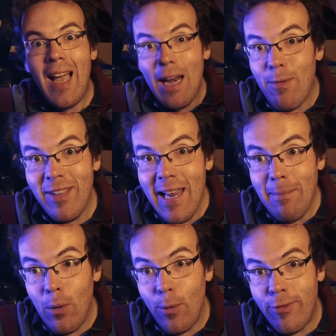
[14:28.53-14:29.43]
And it was Liam
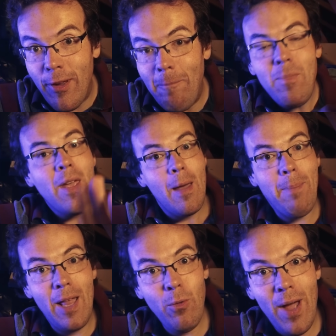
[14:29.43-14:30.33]
Lawson. And
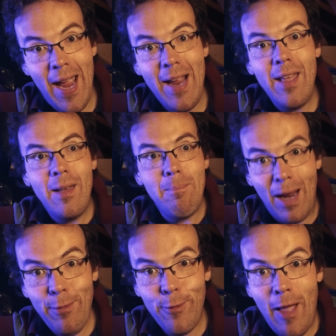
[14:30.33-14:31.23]
by the way,
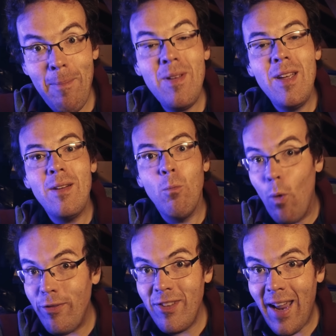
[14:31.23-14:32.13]
Max Verstappen
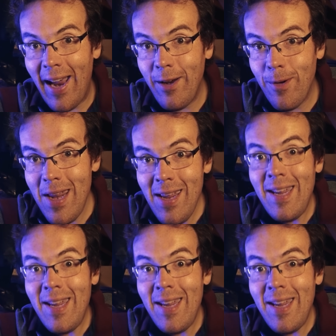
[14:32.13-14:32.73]
wasn't angry.